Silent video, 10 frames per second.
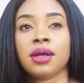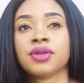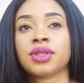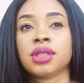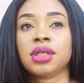You
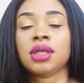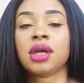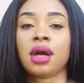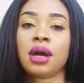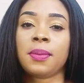see,
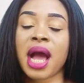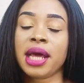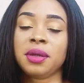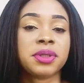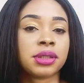I had
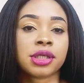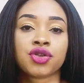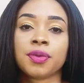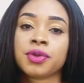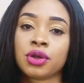a business
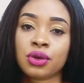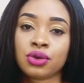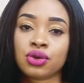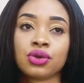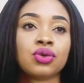trip to go
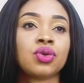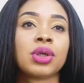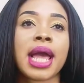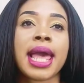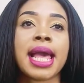to
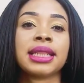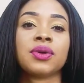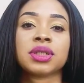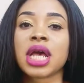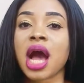and I
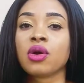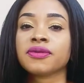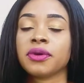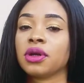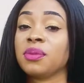was out
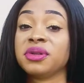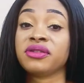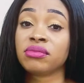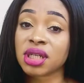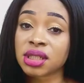for a couple of
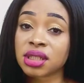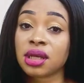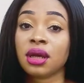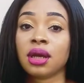months,